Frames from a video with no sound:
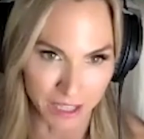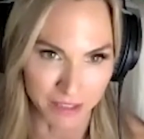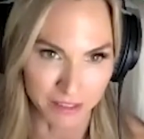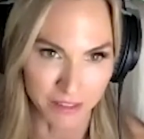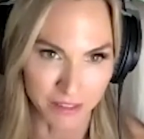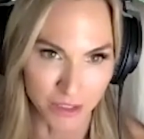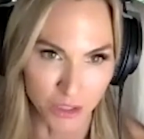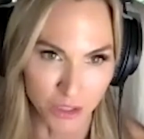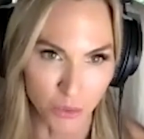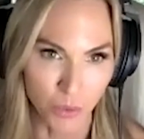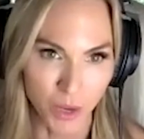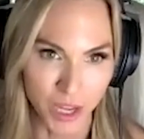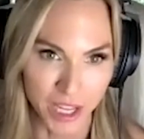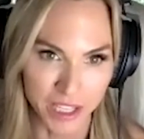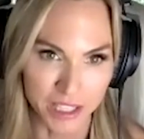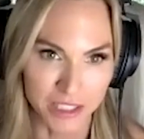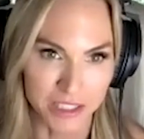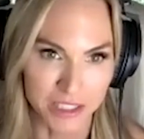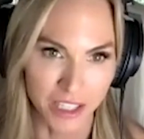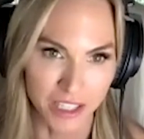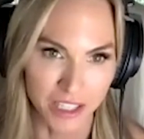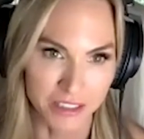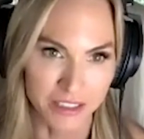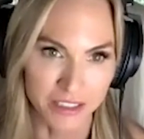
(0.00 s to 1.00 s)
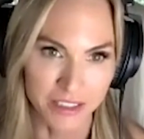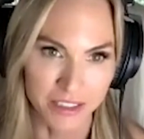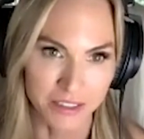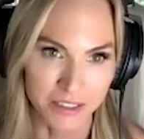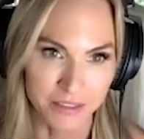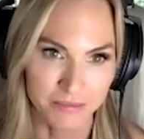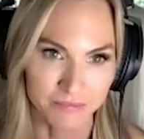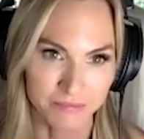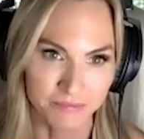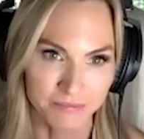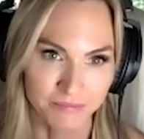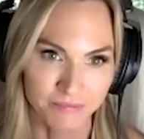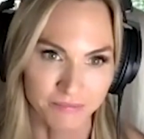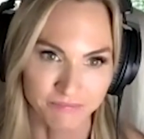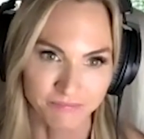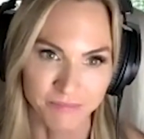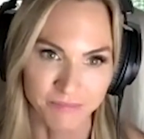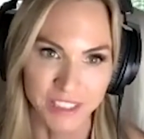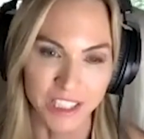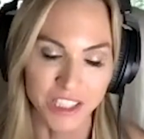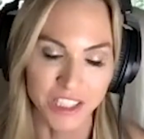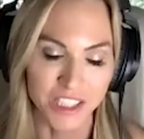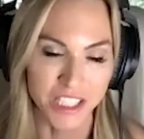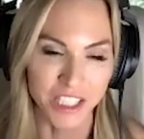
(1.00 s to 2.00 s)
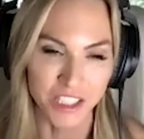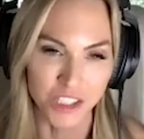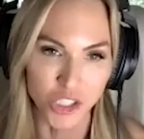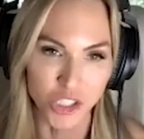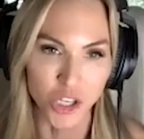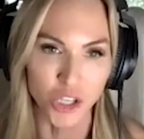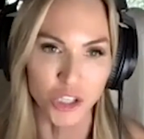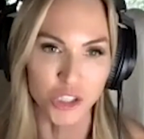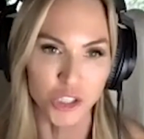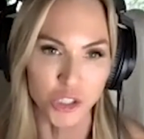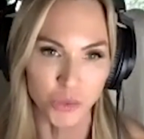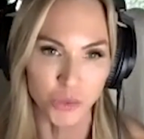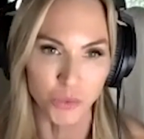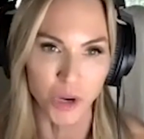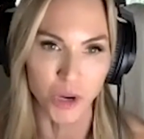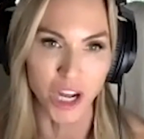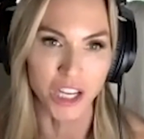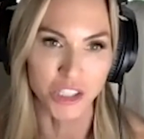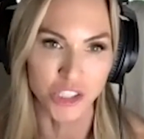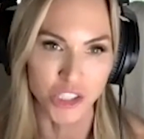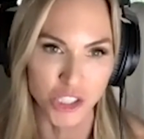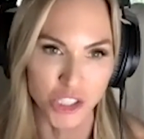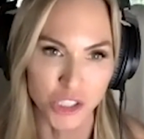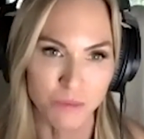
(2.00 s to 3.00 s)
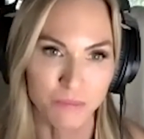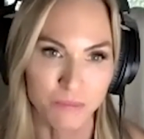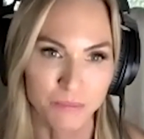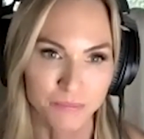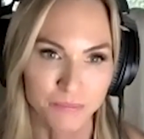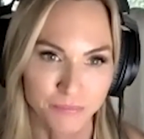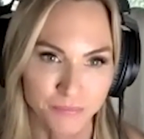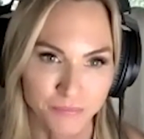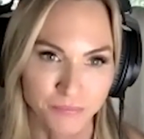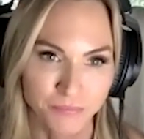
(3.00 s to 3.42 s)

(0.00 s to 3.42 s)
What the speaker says: men the way it does. It's hard to watch.